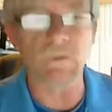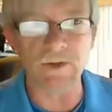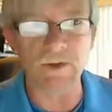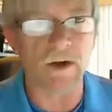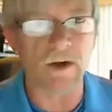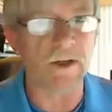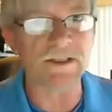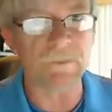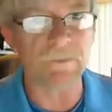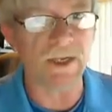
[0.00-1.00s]
You want your
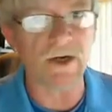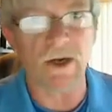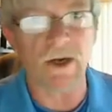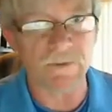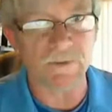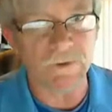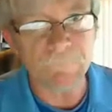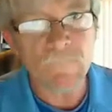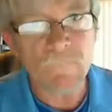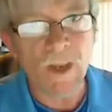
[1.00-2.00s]
audience to be
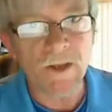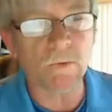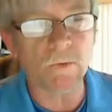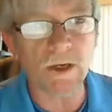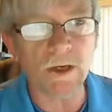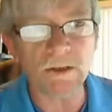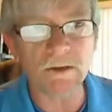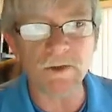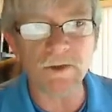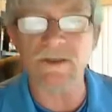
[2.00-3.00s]
comfortable. You want
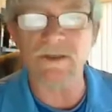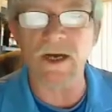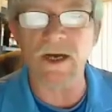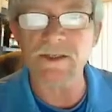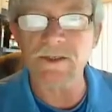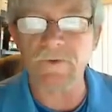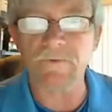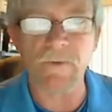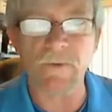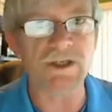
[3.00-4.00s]
your slides and
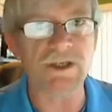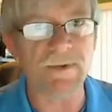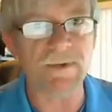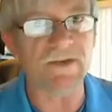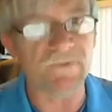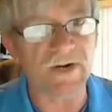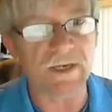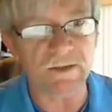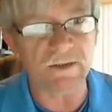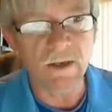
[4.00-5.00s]
your information to be
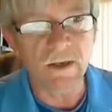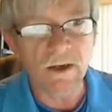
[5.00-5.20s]
inviting.